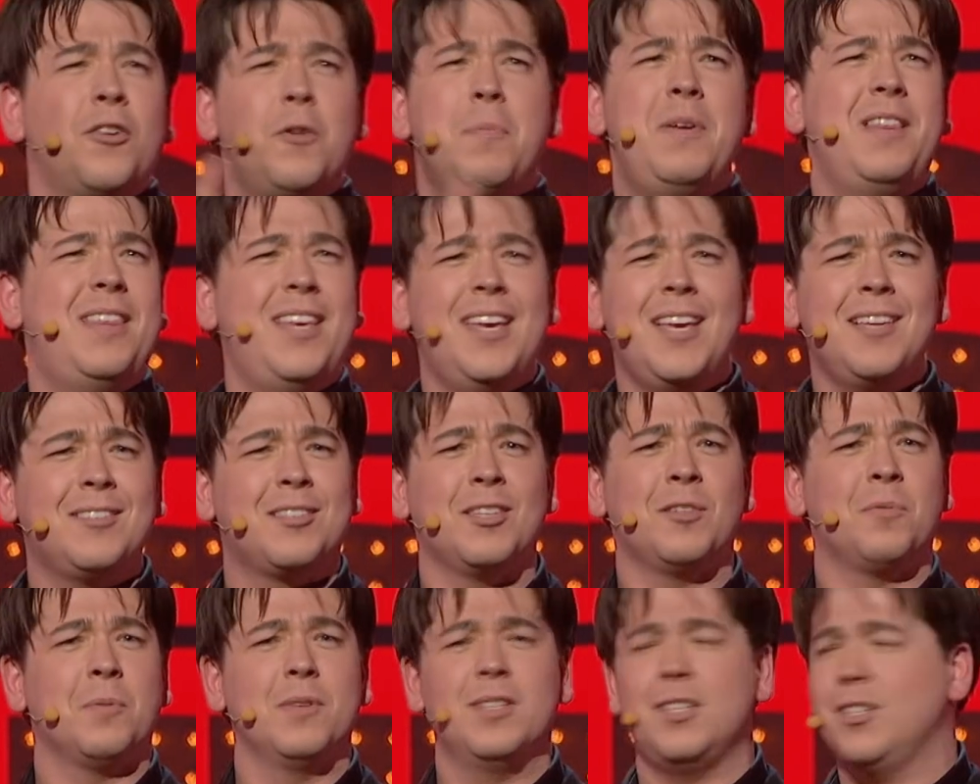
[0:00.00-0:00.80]
got to be the
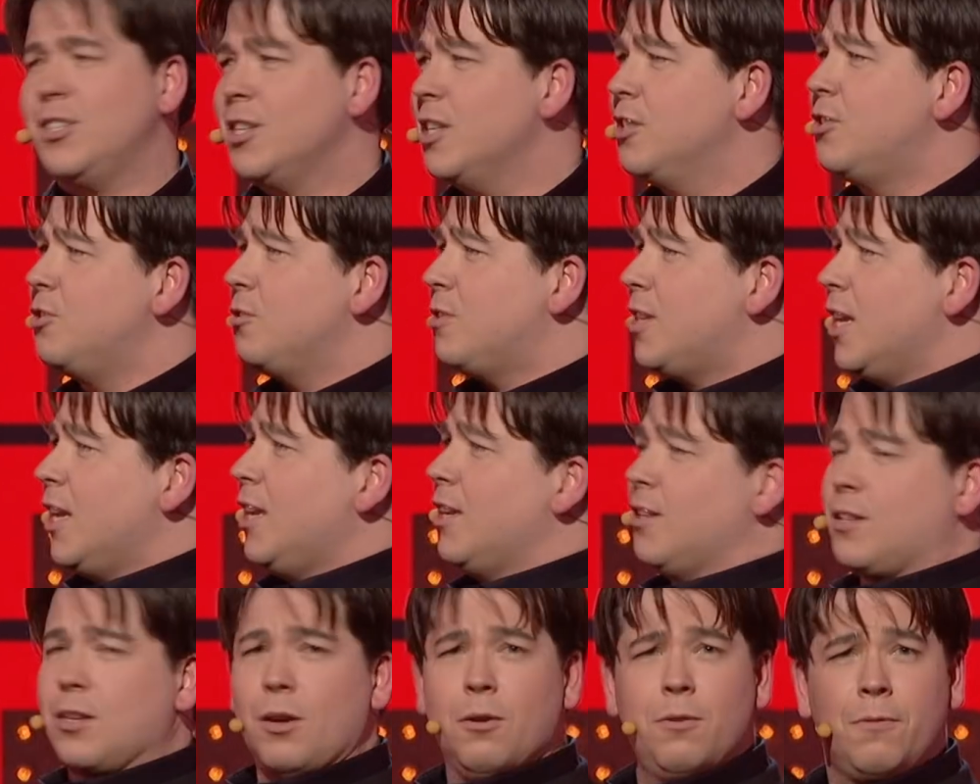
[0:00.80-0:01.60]
easiest one to change. You
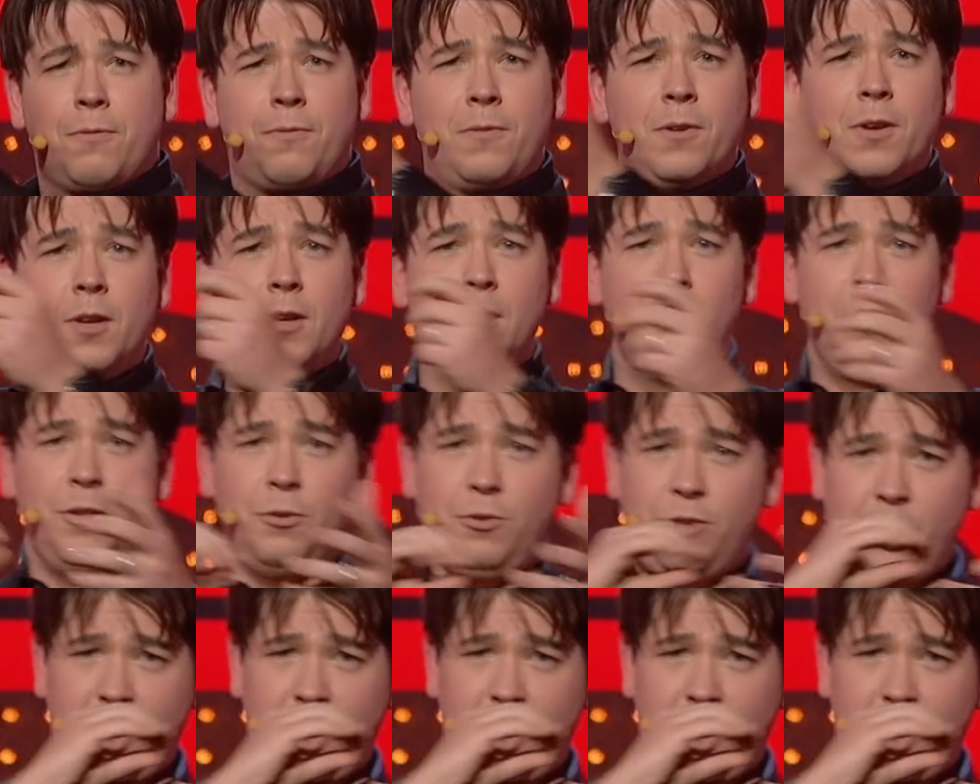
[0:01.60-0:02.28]
take it off, you